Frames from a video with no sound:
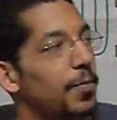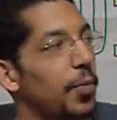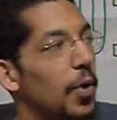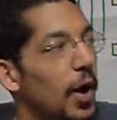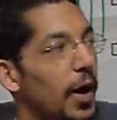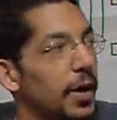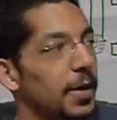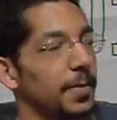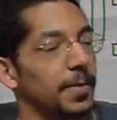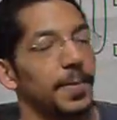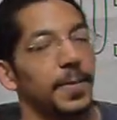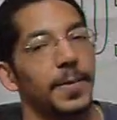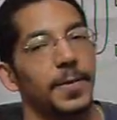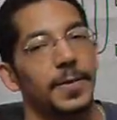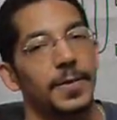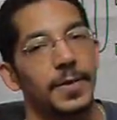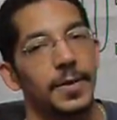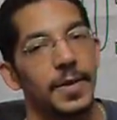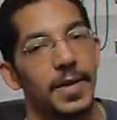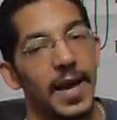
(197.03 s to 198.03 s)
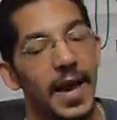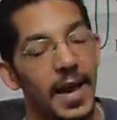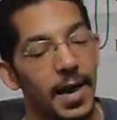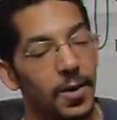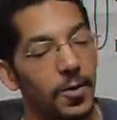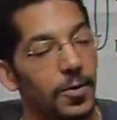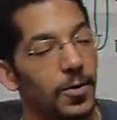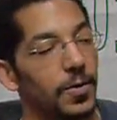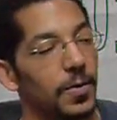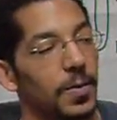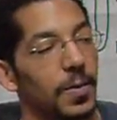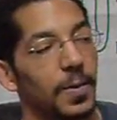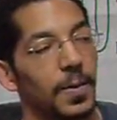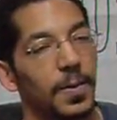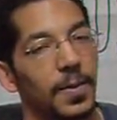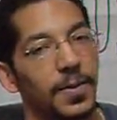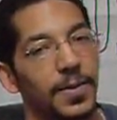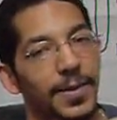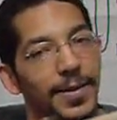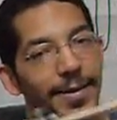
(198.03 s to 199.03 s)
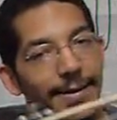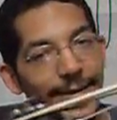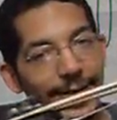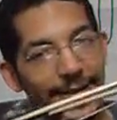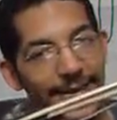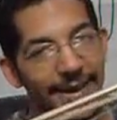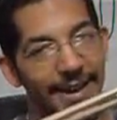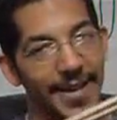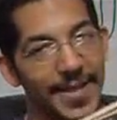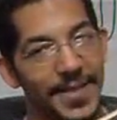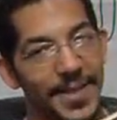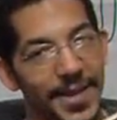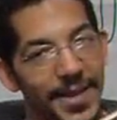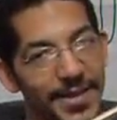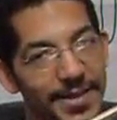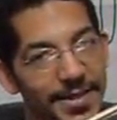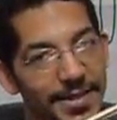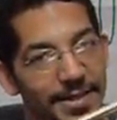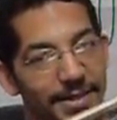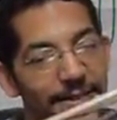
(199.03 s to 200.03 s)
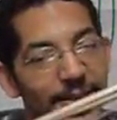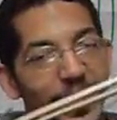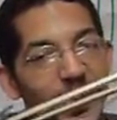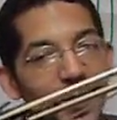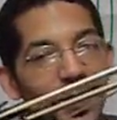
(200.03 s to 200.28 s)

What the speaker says: but now got this,